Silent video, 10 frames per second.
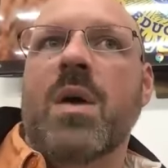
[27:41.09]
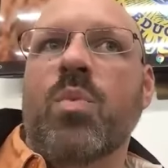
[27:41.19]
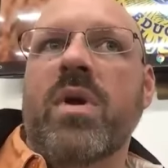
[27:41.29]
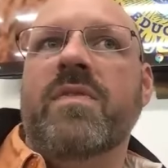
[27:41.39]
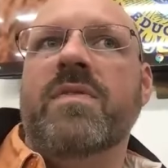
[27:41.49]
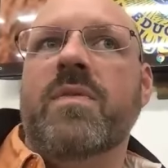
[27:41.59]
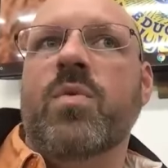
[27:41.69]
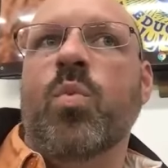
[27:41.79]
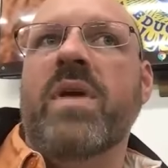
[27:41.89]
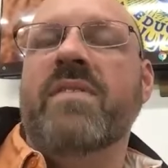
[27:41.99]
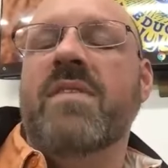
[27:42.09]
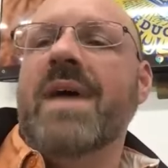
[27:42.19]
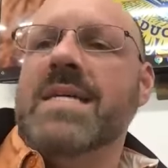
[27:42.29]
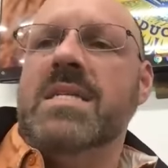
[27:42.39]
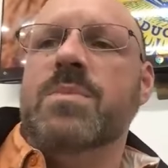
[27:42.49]
We've
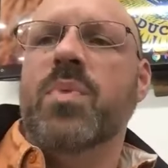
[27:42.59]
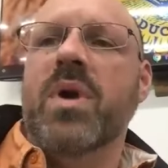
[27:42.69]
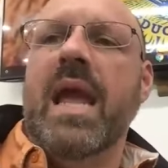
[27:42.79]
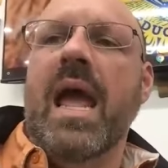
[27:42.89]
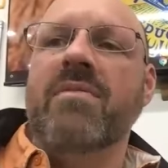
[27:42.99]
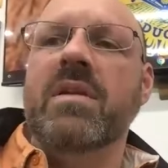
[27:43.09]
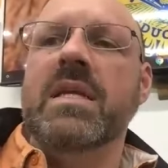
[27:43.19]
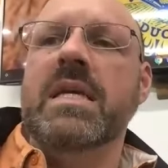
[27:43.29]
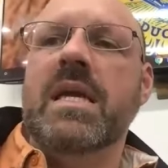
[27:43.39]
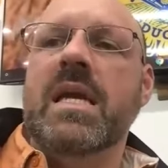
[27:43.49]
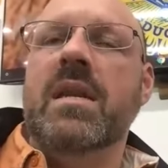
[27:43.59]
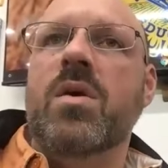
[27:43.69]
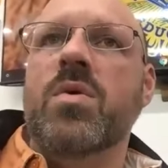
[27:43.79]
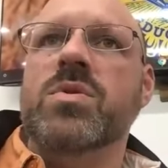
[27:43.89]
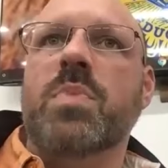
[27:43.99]
invested pretty heavily in
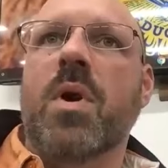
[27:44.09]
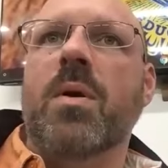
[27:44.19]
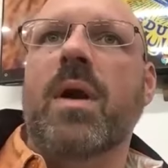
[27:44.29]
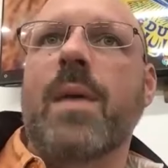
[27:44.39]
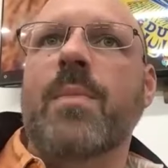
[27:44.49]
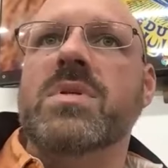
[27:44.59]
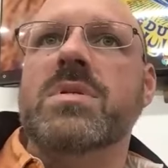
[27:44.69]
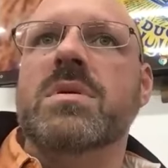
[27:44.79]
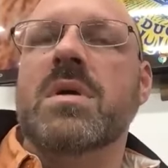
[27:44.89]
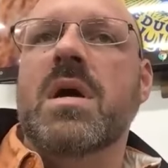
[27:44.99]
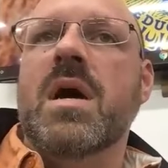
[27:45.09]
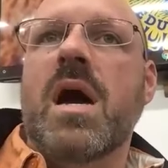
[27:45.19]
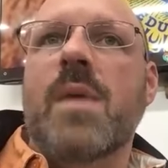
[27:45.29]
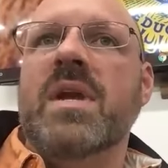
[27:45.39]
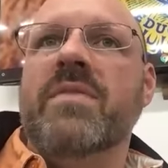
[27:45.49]
those programs.
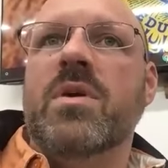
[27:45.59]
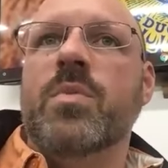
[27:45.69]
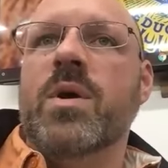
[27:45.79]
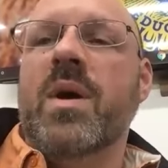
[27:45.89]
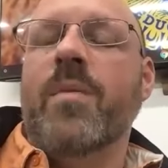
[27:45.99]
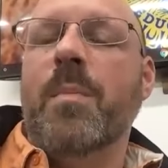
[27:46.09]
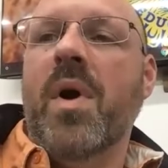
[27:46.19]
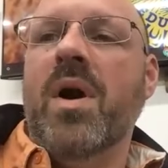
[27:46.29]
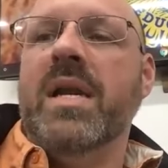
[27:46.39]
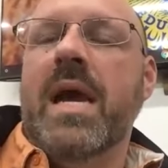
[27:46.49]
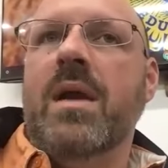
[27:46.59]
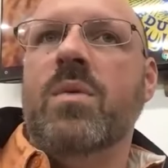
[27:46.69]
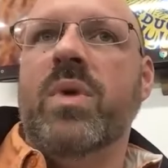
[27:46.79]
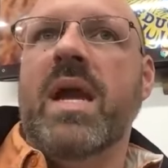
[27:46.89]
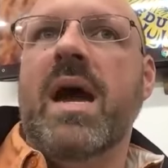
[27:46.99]
Even though we don't have a barn yet,
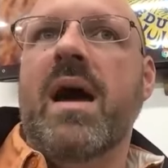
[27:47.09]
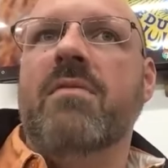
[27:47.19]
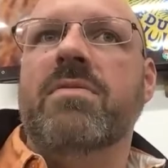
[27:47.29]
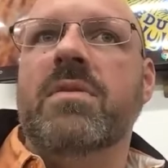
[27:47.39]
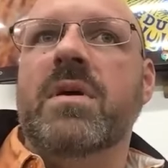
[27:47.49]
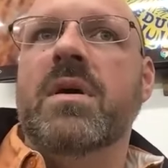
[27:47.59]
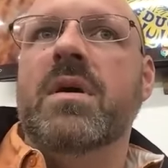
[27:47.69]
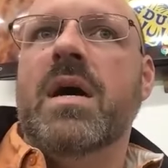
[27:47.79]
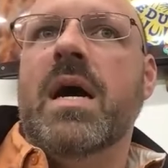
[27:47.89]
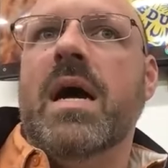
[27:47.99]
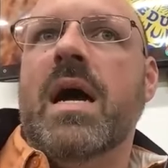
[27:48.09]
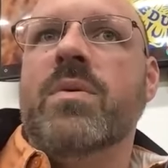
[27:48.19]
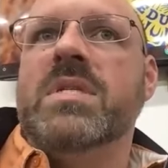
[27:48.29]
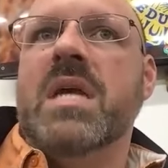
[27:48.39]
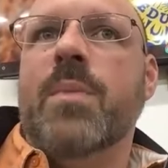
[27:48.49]
we have, I
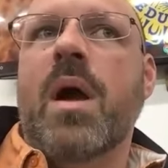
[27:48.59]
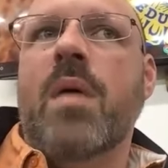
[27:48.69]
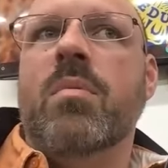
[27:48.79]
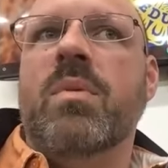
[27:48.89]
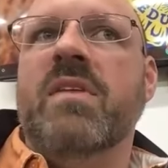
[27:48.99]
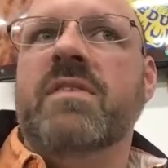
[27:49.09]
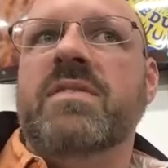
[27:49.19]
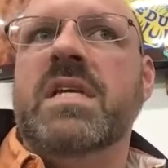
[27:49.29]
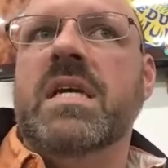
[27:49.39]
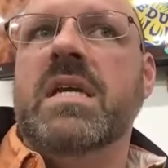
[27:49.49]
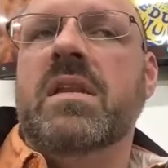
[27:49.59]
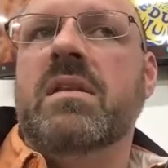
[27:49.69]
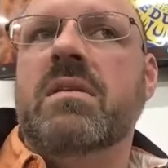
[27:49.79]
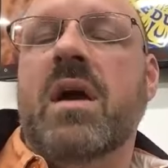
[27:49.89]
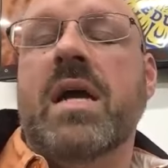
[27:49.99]
would say probably 15,
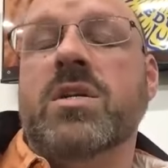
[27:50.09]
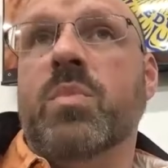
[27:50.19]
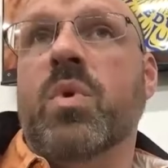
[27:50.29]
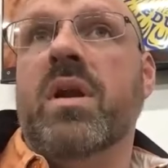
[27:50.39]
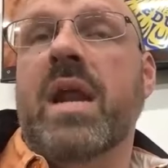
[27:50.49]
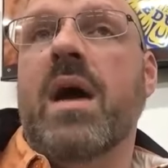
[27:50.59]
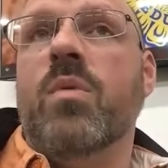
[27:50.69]
actually more than that.